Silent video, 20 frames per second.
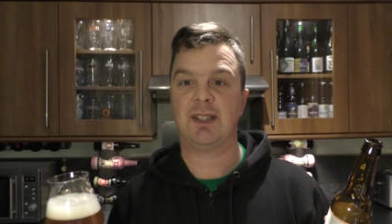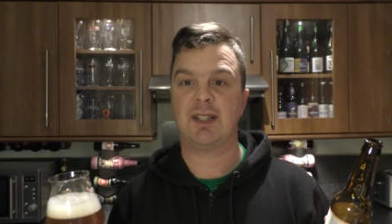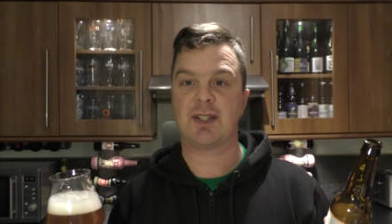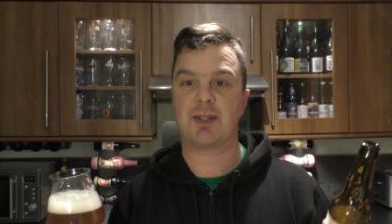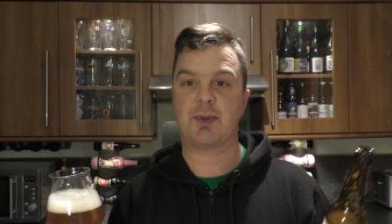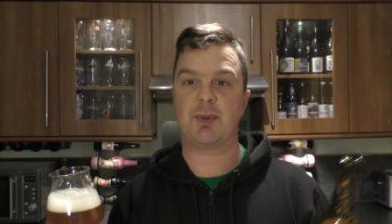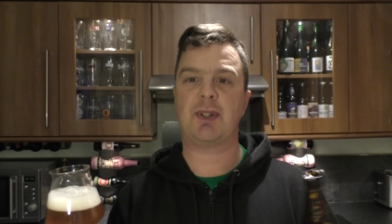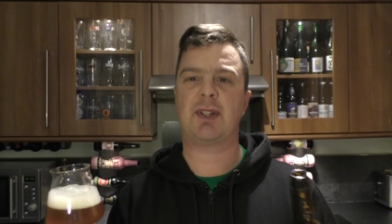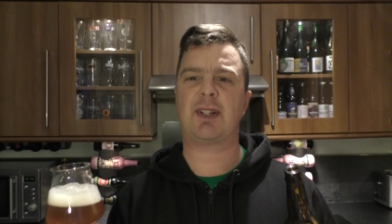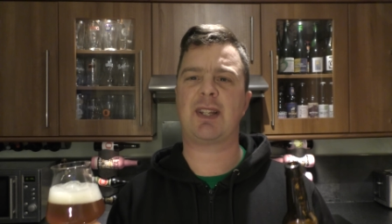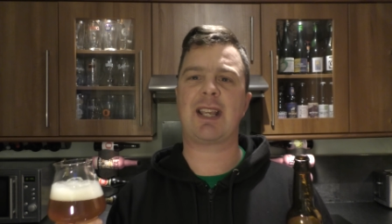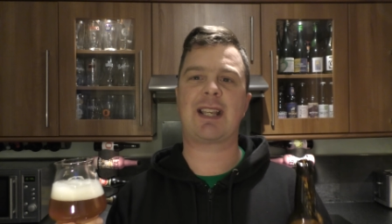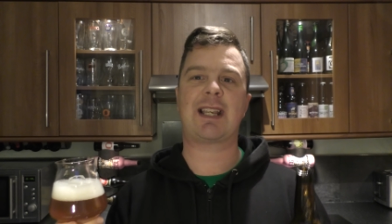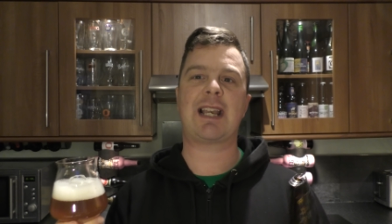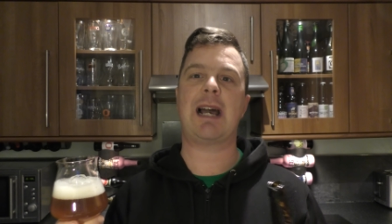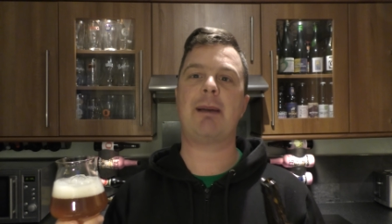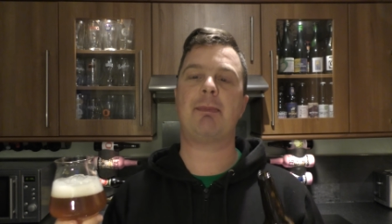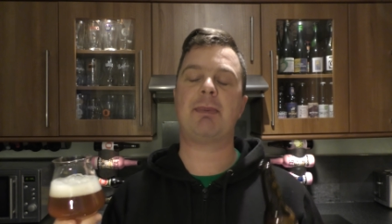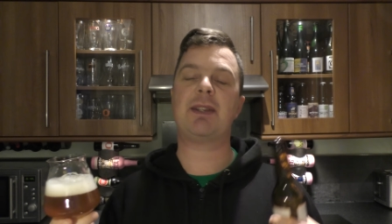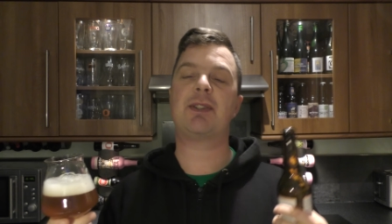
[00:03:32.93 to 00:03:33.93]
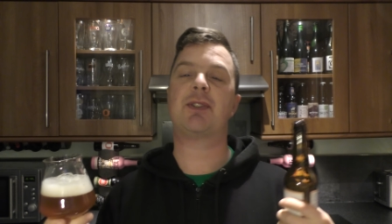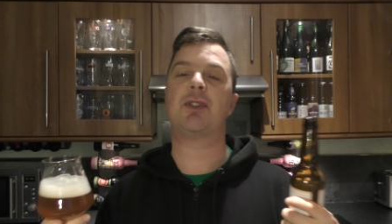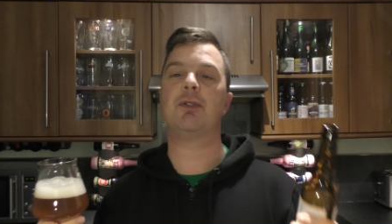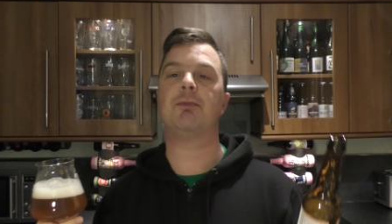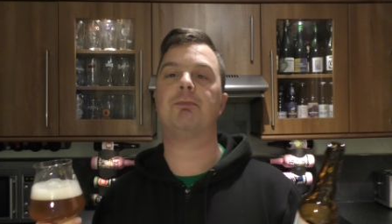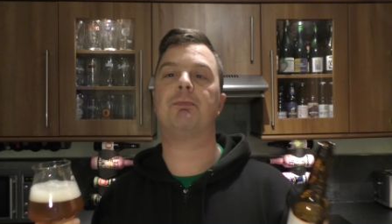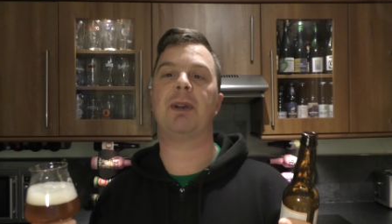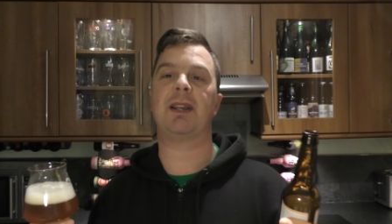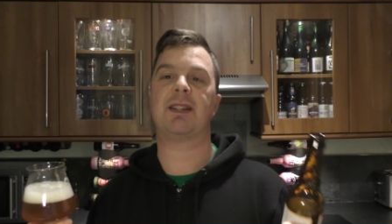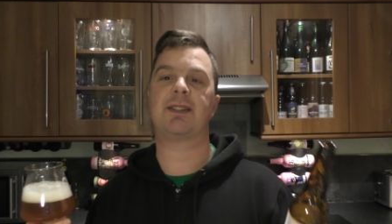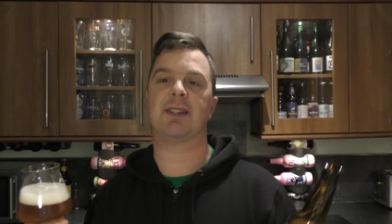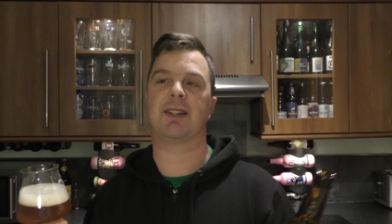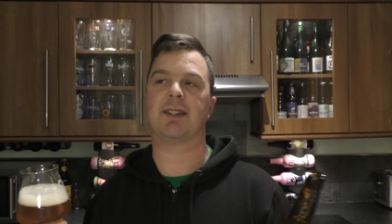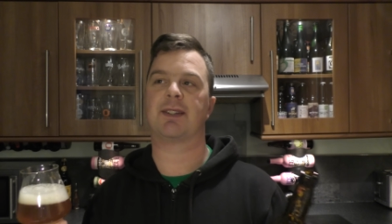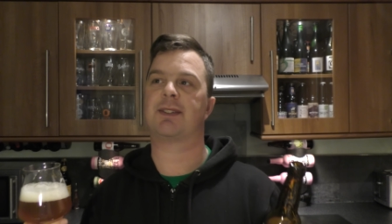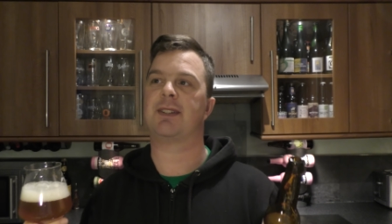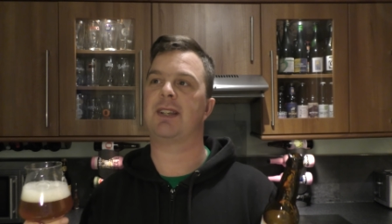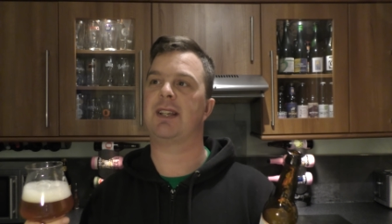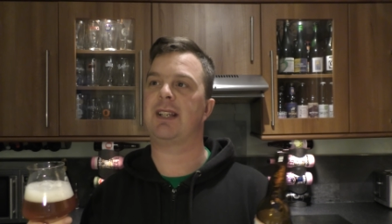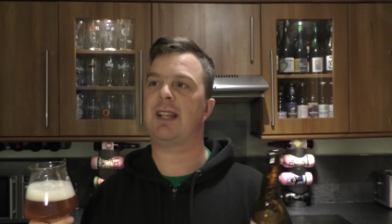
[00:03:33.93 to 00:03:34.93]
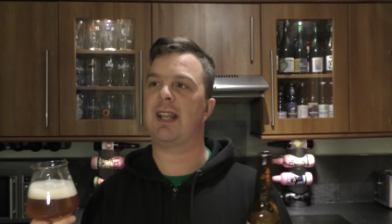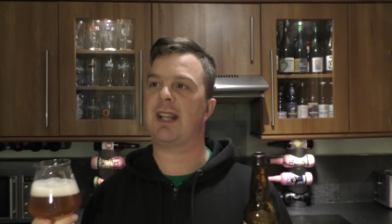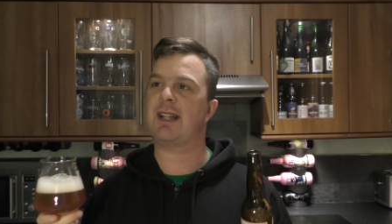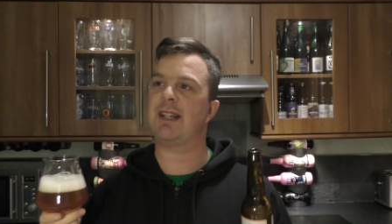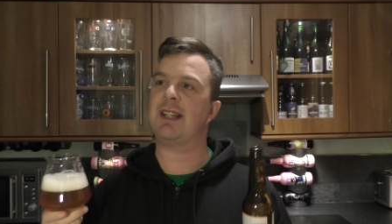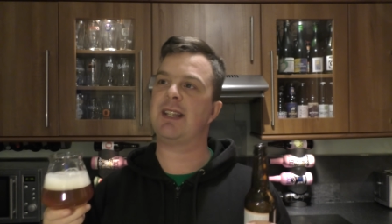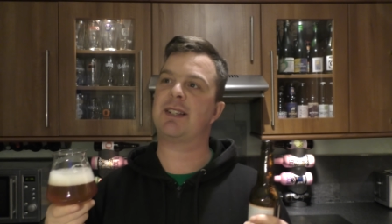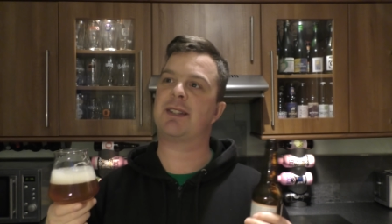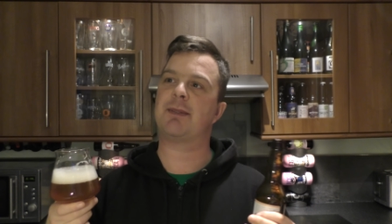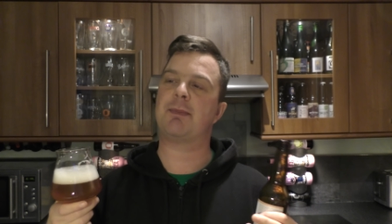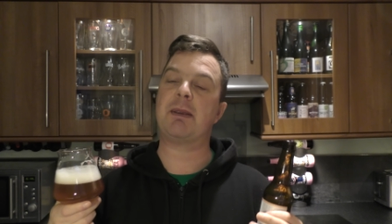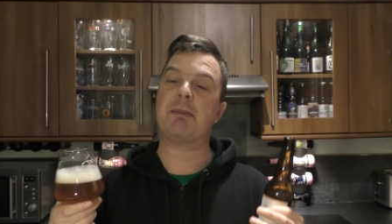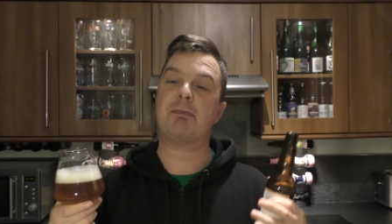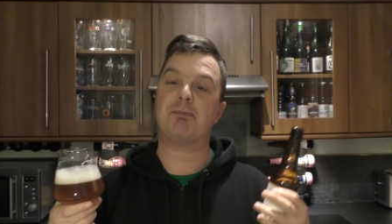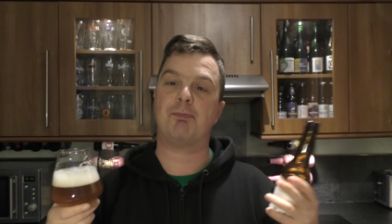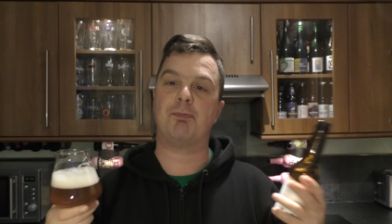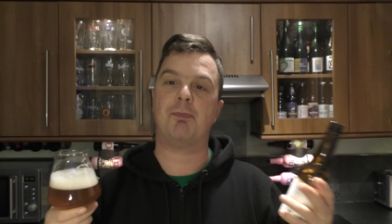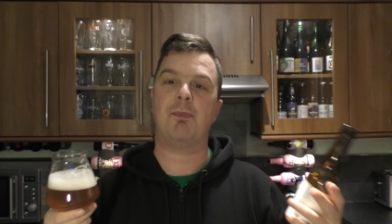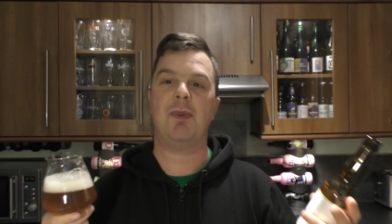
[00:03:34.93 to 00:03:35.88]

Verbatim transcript: So it, it can't be too bitter. It needs to be,